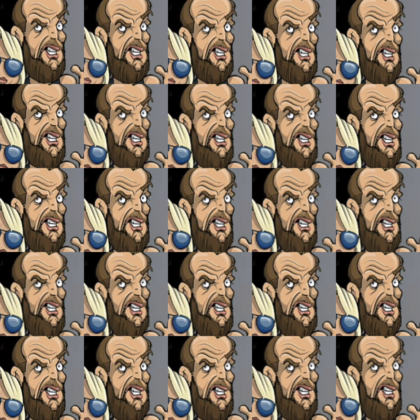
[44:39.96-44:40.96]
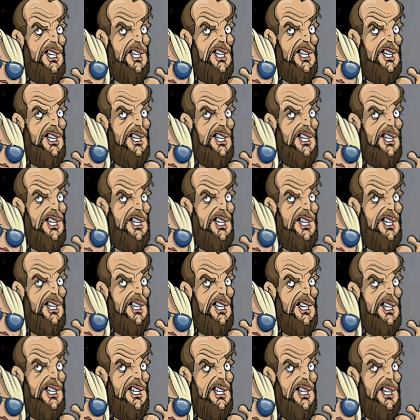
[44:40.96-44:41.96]

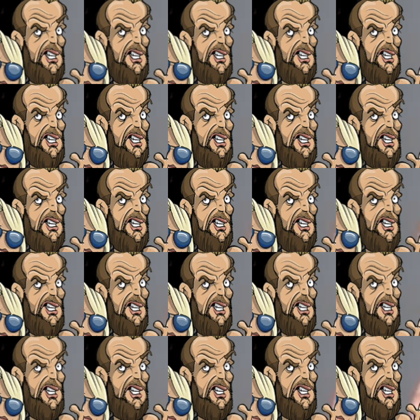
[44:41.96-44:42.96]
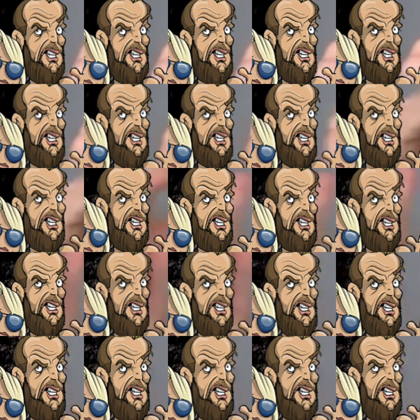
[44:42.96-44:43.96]

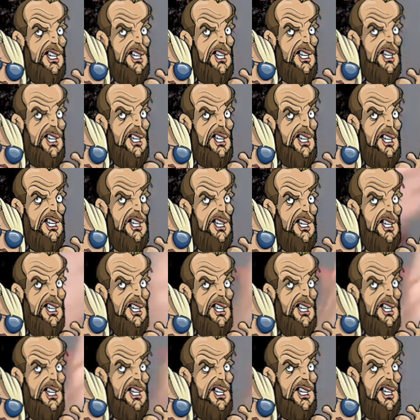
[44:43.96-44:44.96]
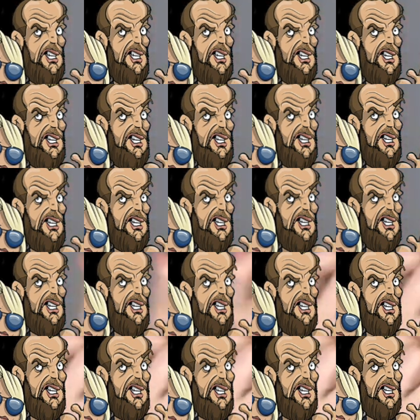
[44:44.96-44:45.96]

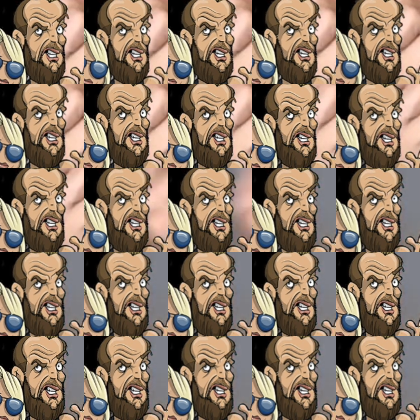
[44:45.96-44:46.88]
This person isn't speaking.